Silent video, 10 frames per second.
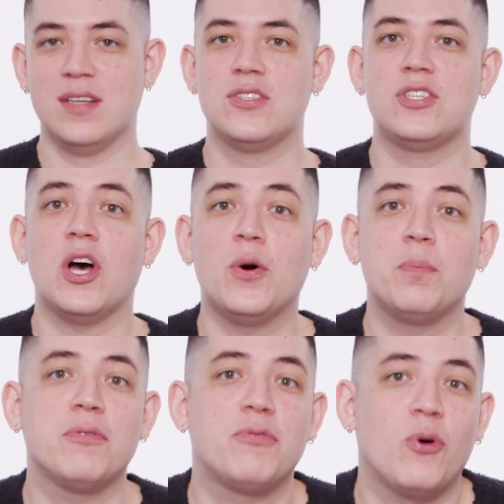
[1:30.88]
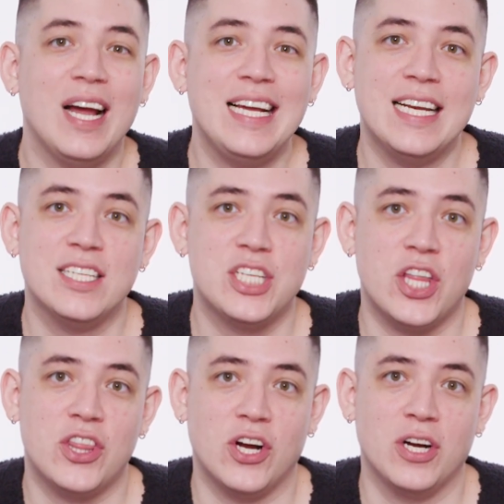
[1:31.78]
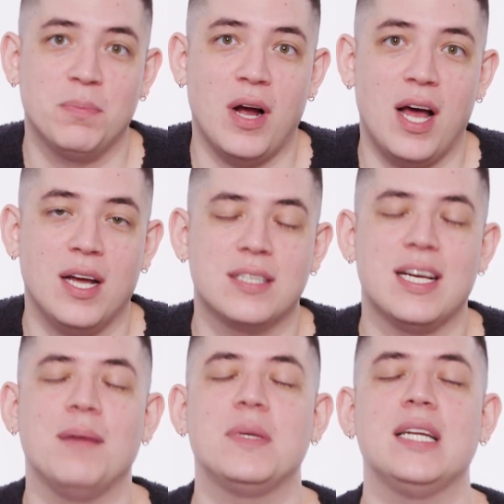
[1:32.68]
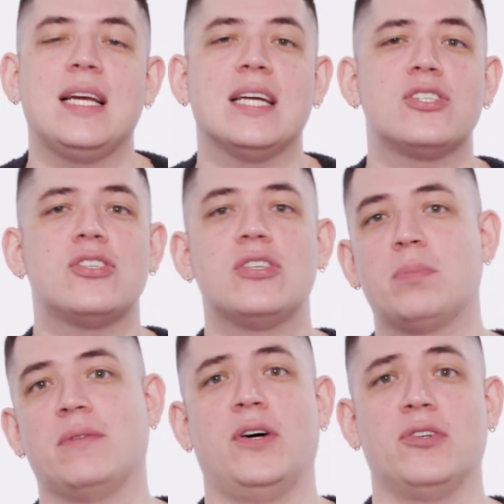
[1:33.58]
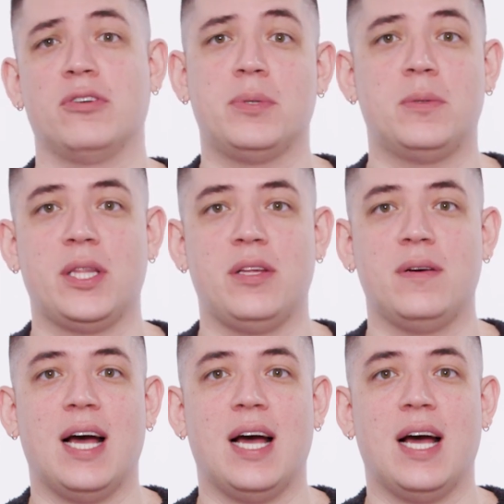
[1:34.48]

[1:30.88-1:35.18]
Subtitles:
So before I get into the third product, I'm gonna get super vulnerable with you